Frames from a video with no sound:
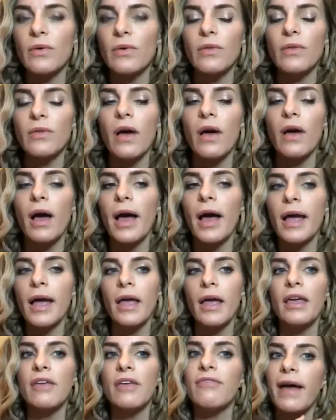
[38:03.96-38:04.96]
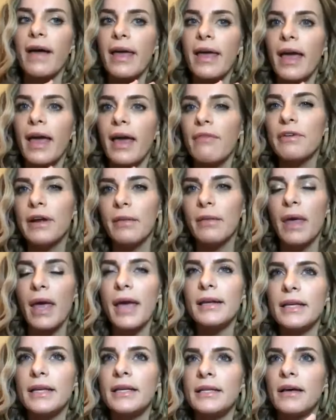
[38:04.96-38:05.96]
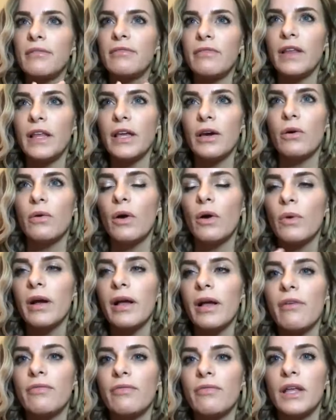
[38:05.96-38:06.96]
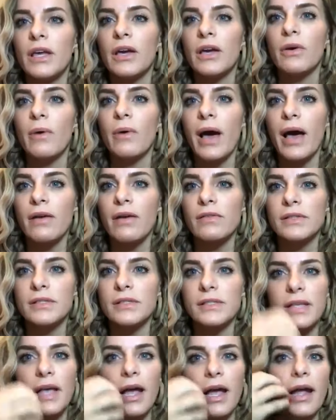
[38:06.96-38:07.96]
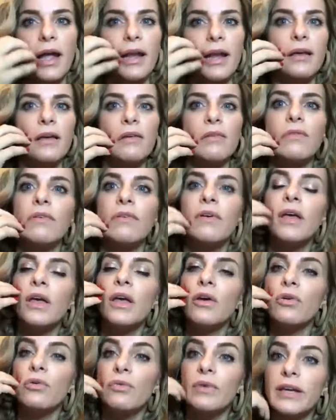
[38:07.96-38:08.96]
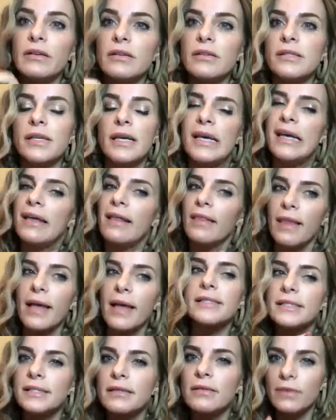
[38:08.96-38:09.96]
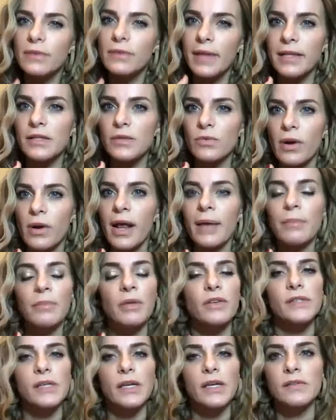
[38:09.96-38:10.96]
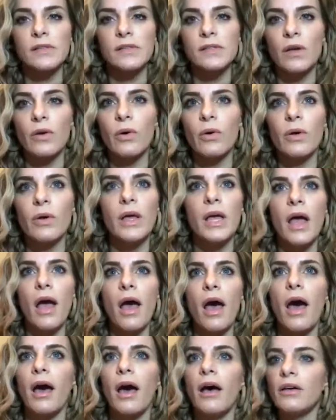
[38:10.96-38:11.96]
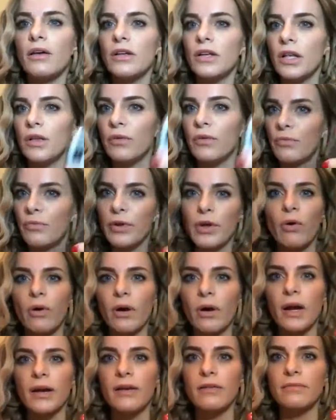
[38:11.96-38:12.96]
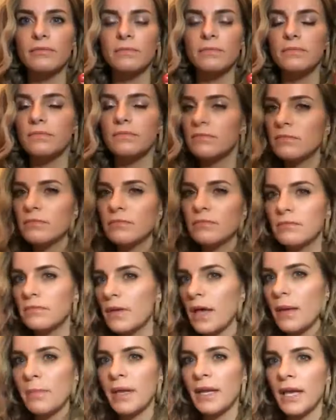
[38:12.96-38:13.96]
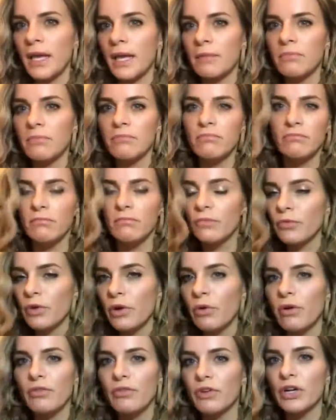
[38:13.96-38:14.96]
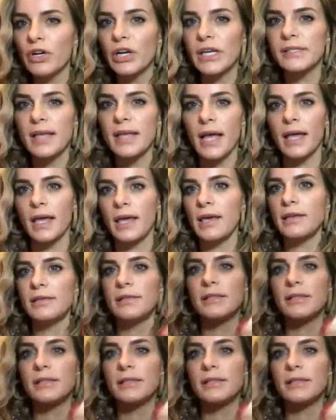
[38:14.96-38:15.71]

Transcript: if I ever am editing a video, a workout video outside of Reels, that's what I'm using. So I'll record a minute, record 30 seconds,